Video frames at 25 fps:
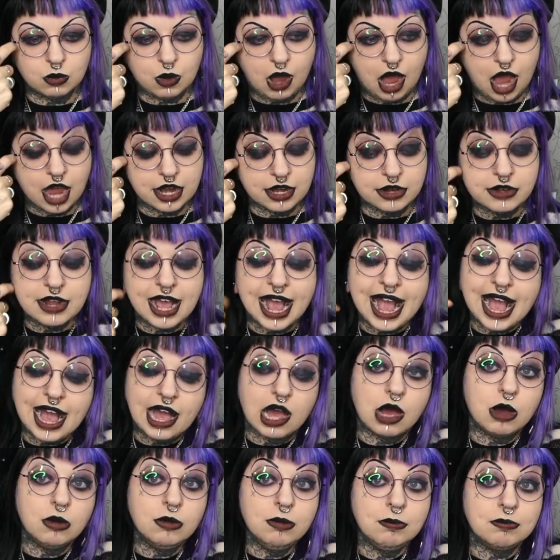I don't know
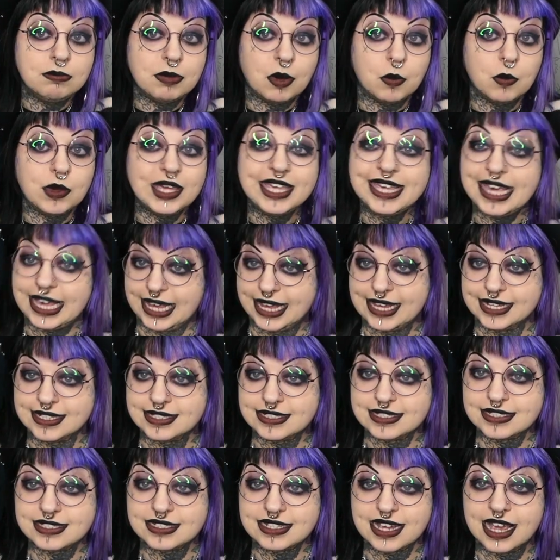how, but we
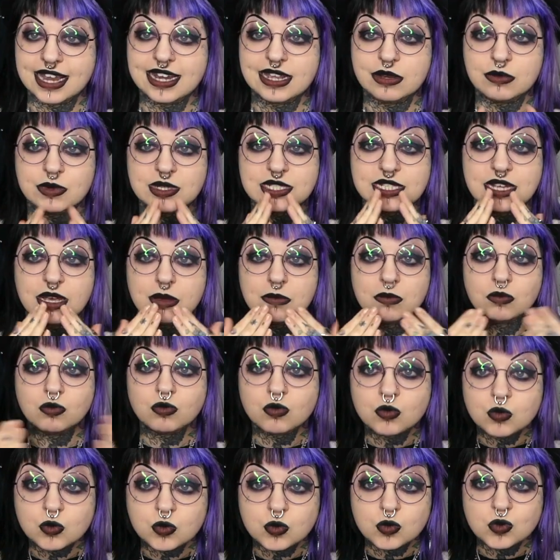kissed, and it was a,
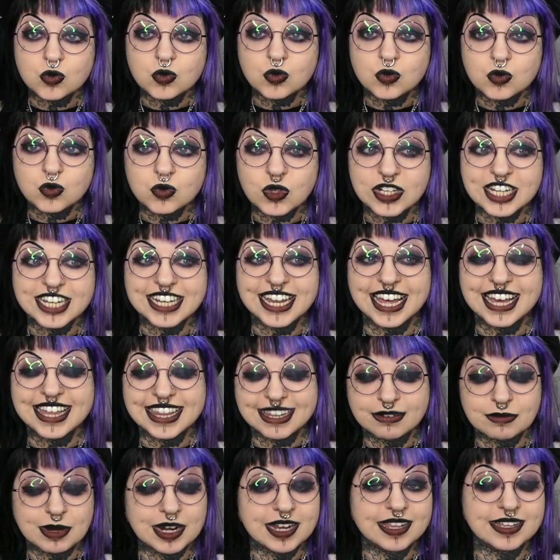like,
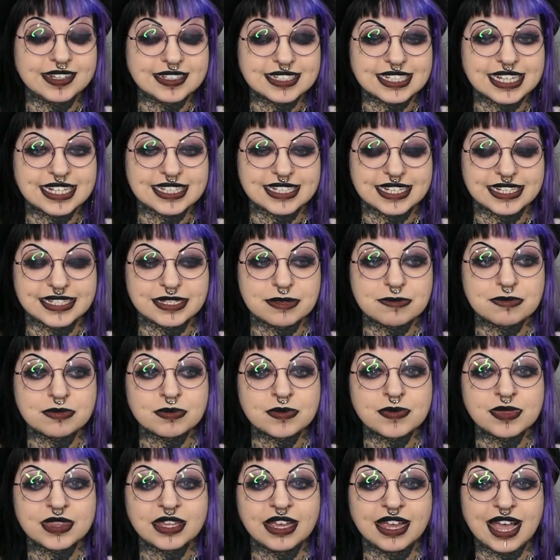one of those kisses,
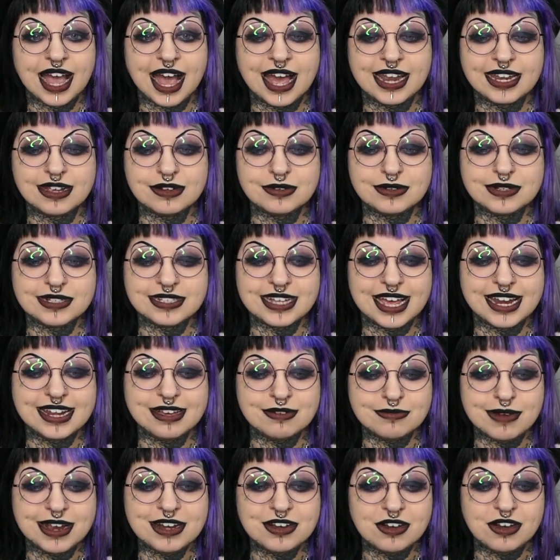and
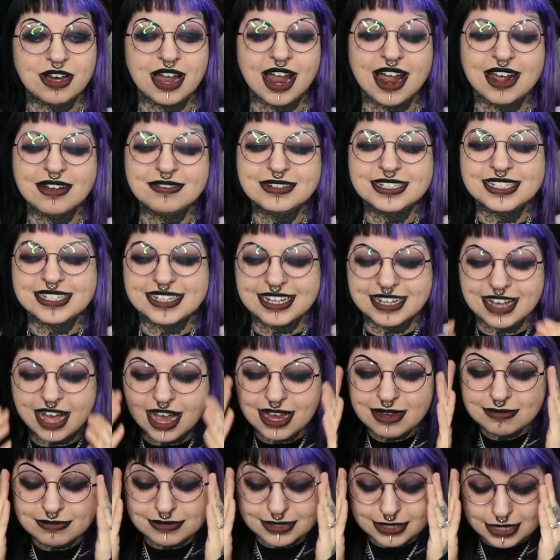it went on,
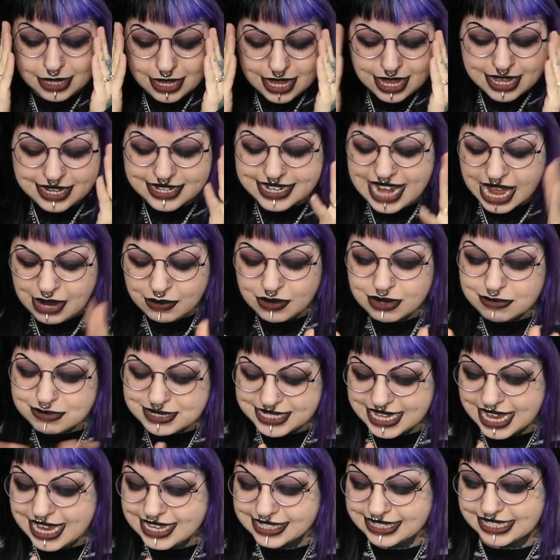I'm
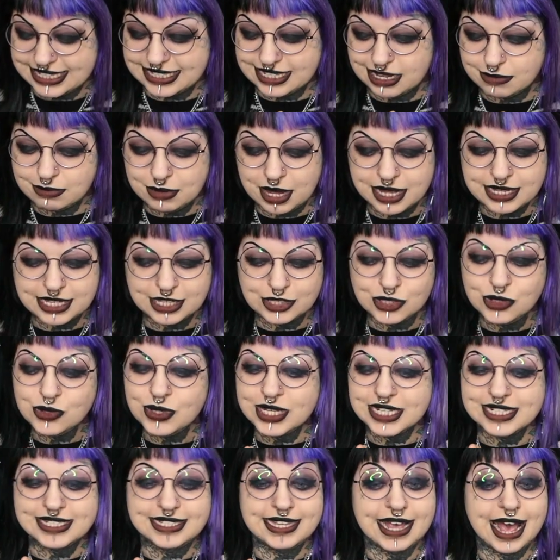saying this, I'm like, you
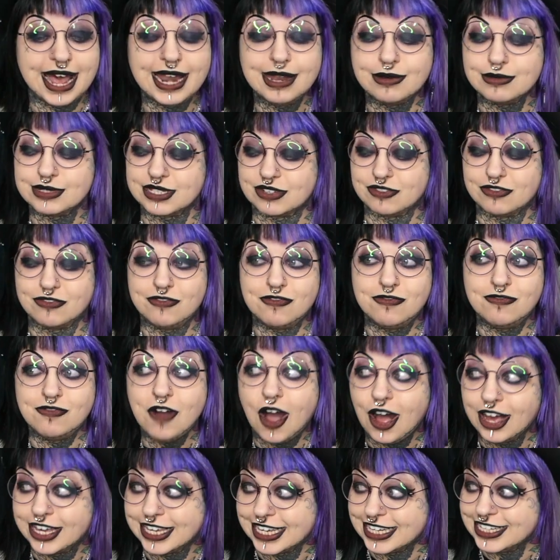can tell I was a
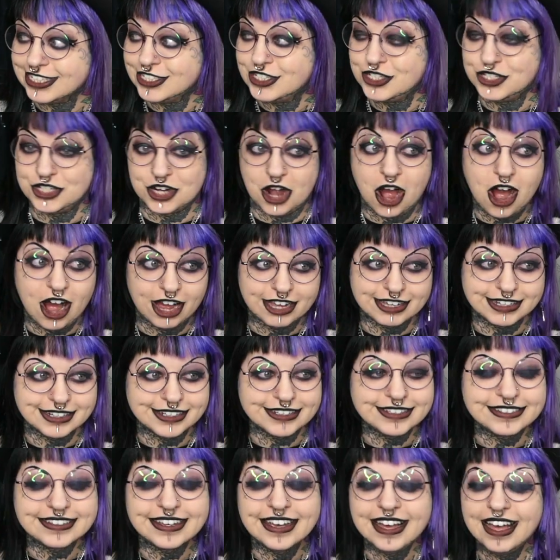fucking
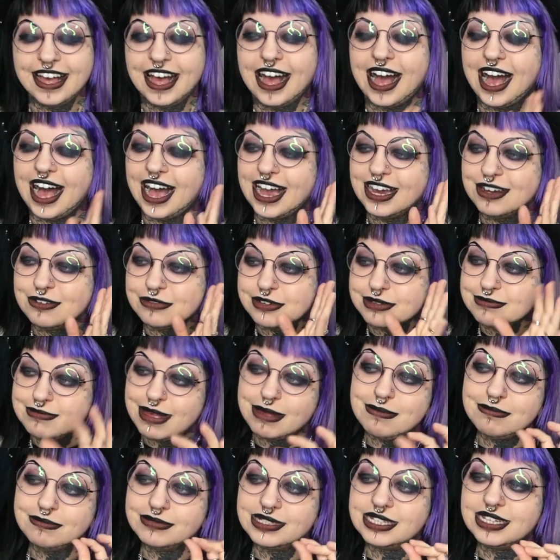child. I
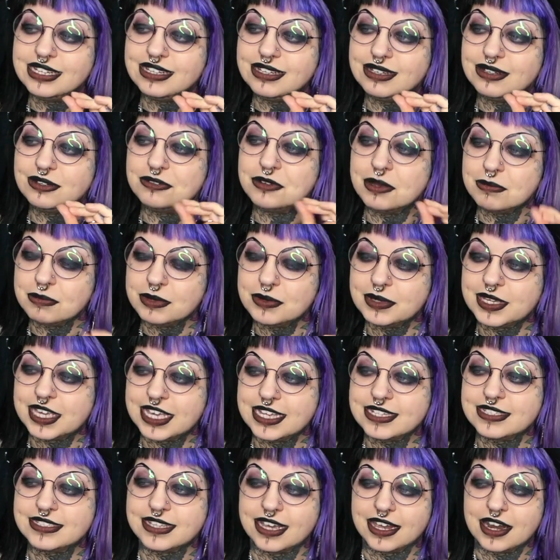remember when we were
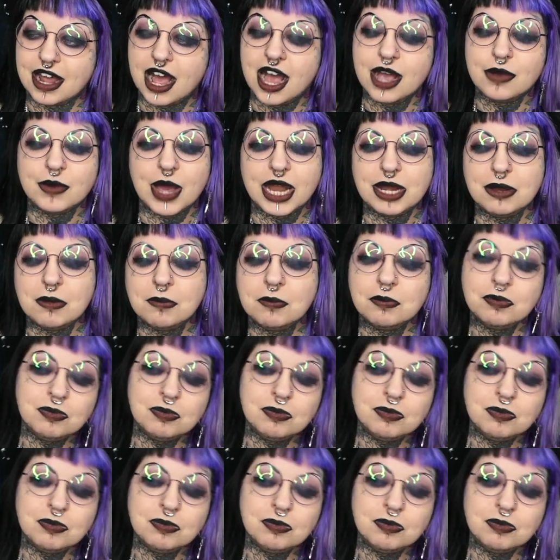kissing, I went,